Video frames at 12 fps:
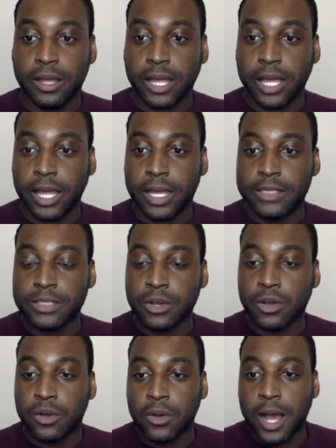And
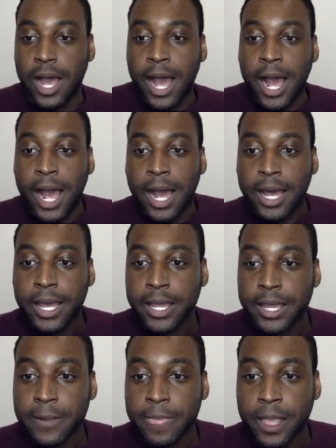so
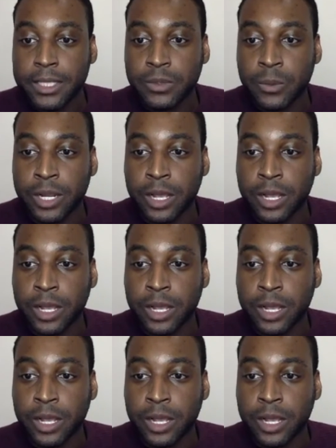when